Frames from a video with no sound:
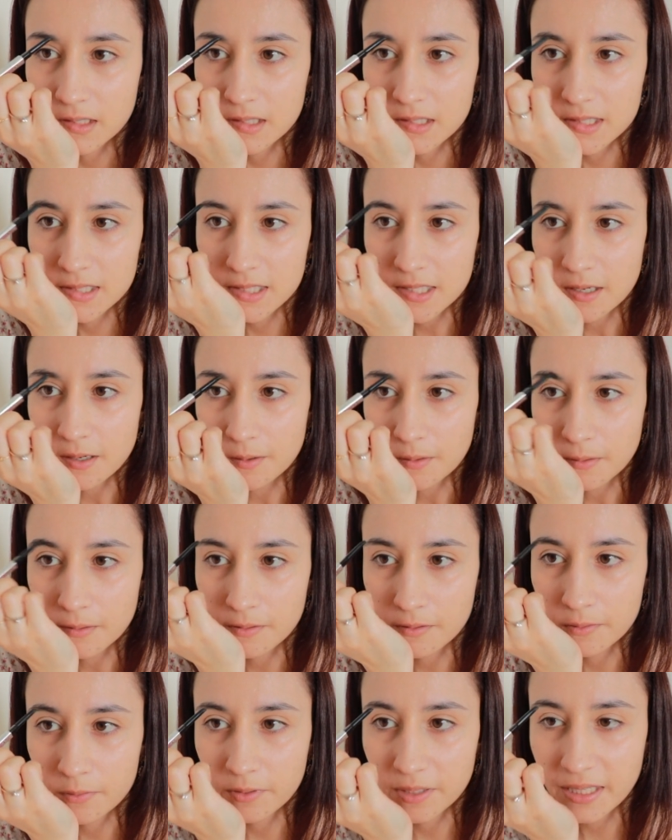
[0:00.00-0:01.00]
So
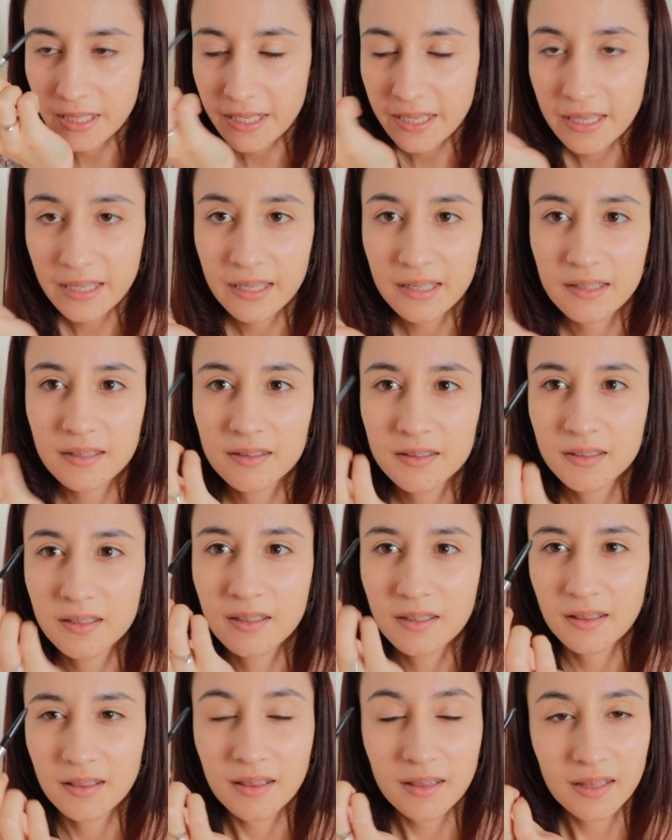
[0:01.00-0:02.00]
really,
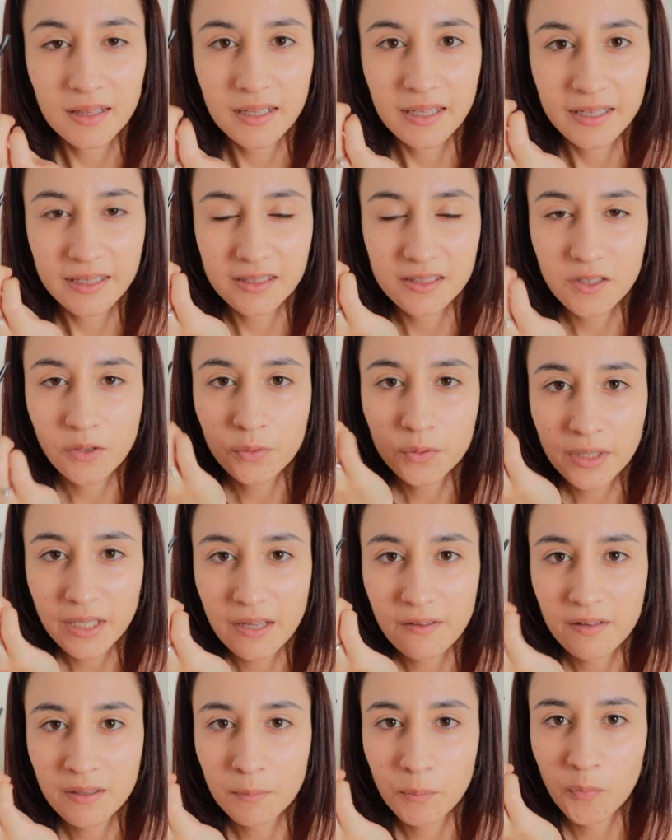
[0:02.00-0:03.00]
like, don't
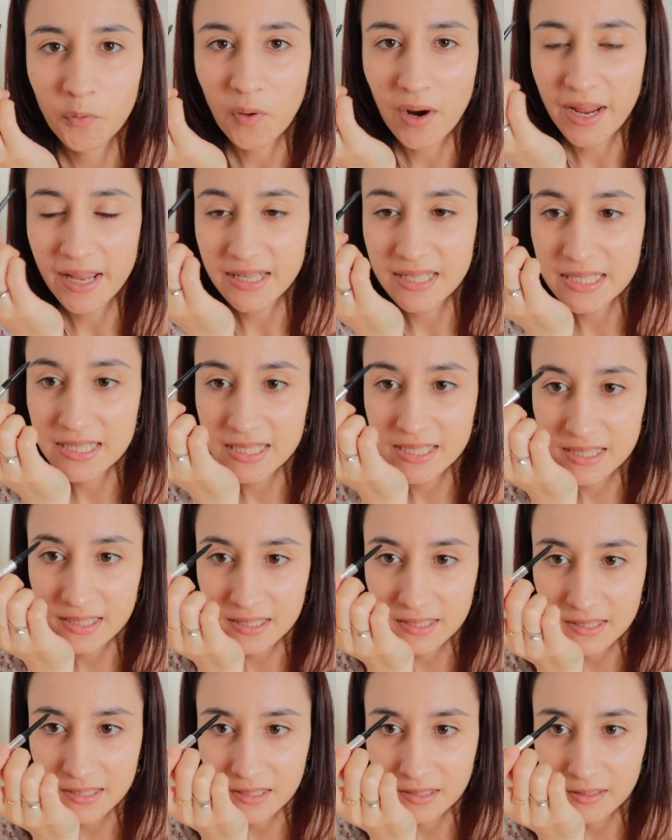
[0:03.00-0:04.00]
even press
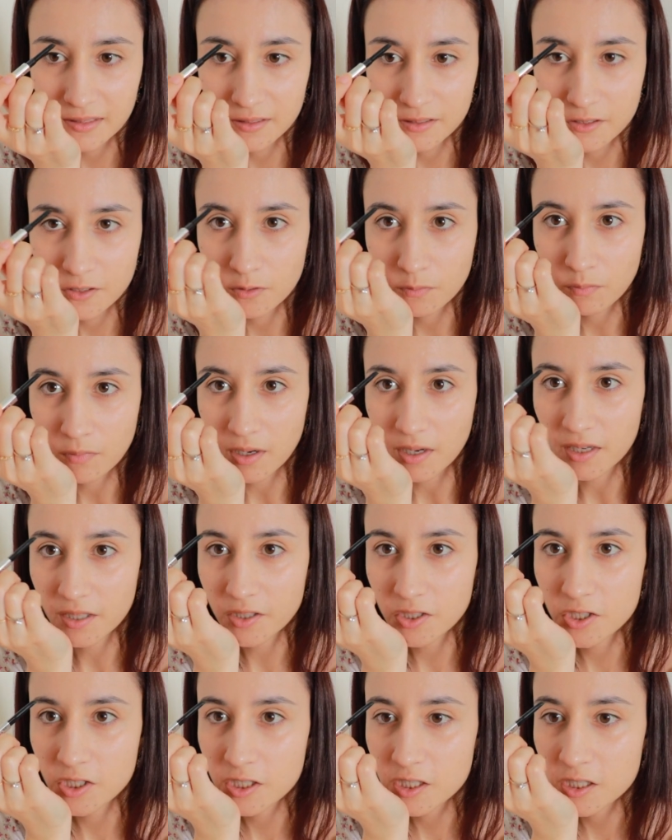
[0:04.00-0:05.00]
too
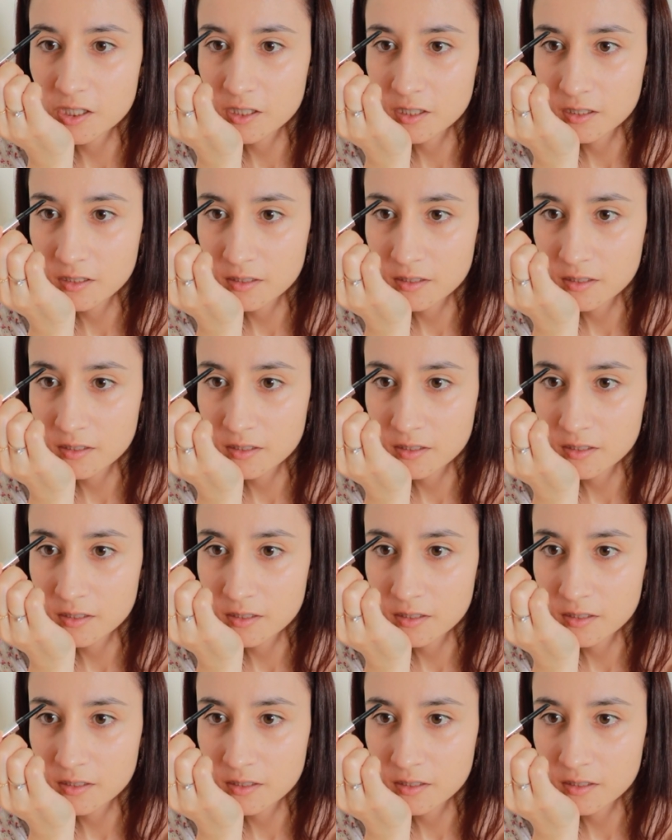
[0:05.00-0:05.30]
much.